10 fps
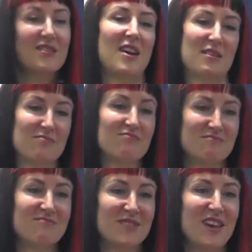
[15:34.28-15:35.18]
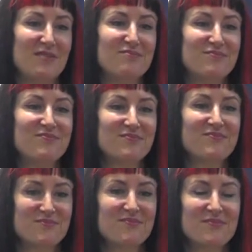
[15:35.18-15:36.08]
Yeah, yeah.
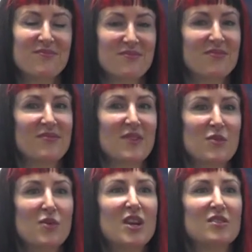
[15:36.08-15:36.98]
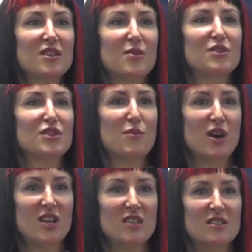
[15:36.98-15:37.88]
What else comes to
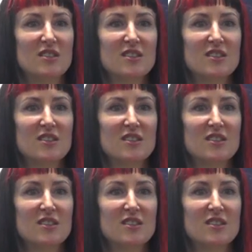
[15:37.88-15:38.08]
mind?